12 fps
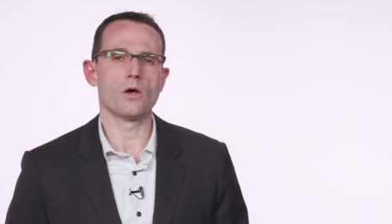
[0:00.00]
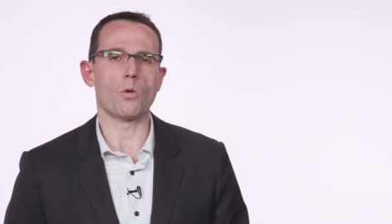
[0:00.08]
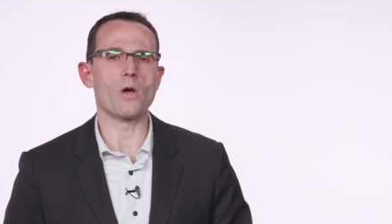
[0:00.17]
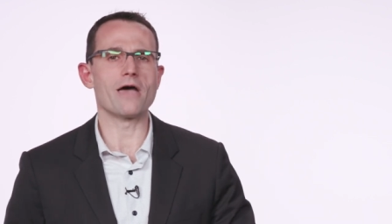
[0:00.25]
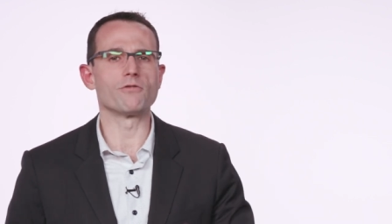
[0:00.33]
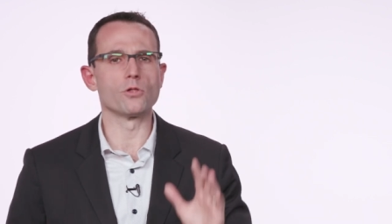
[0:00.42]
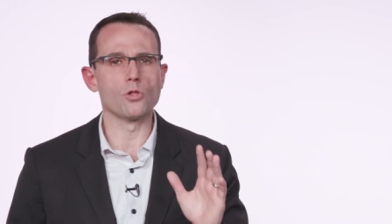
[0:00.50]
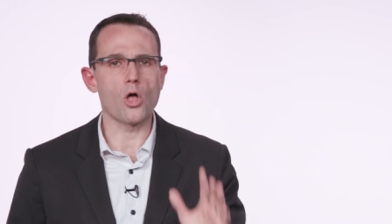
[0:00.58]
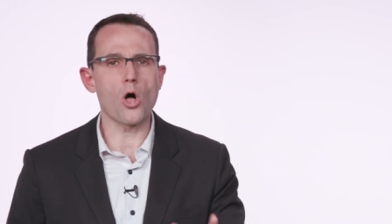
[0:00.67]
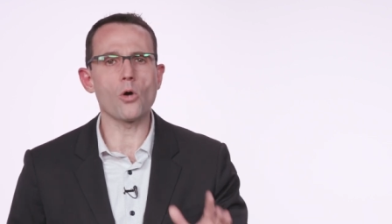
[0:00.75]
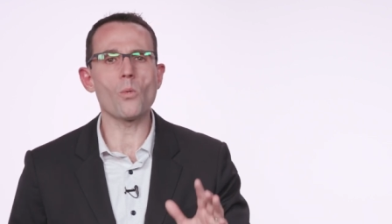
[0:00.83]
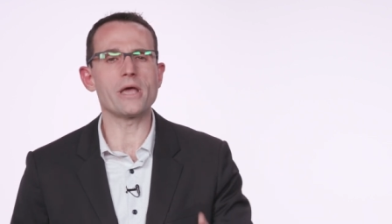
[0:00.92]
We have a
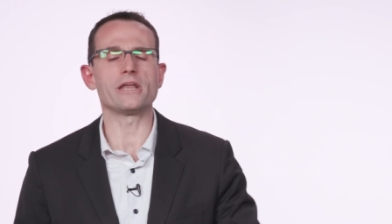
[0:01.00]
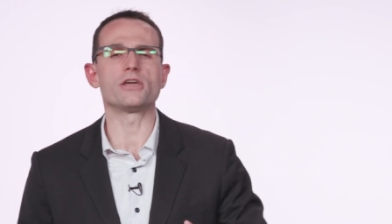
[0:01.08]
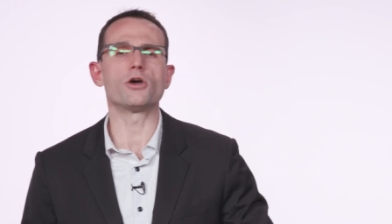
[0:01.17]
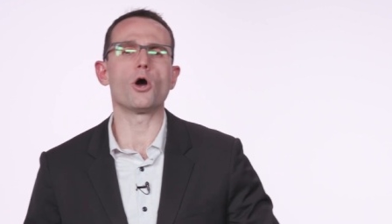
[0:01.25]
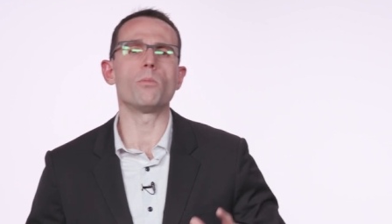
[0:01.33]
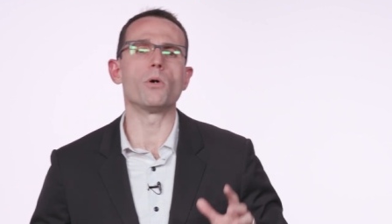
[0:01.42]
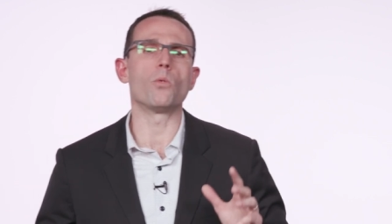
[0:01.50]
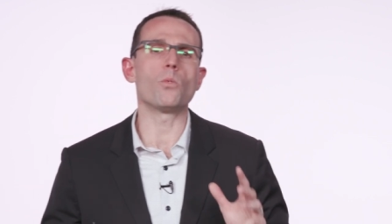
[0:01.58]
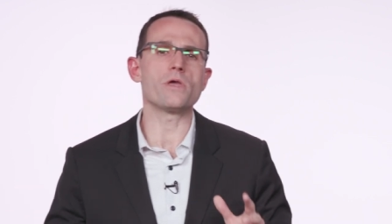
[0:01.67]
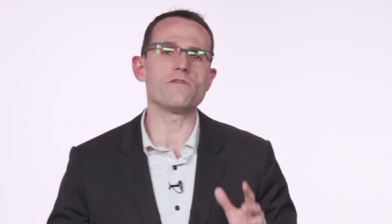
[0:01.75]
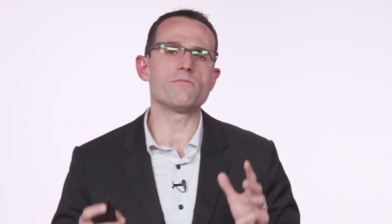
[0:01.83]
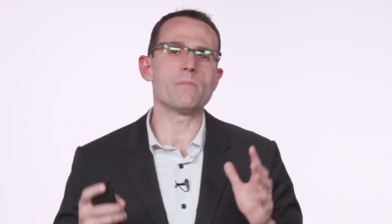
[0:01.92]
long way to go, but
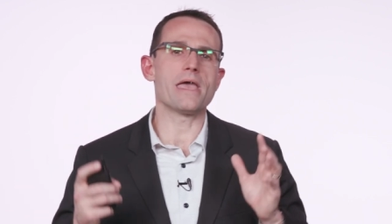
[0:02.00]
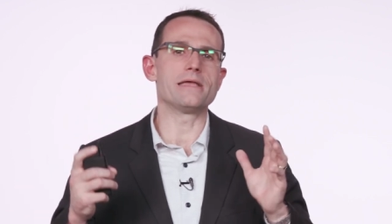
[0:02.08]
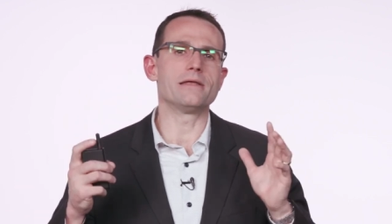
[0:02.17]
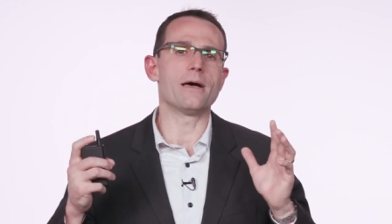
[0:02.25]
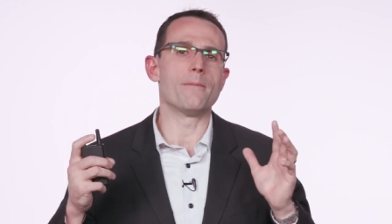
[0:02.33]
we've made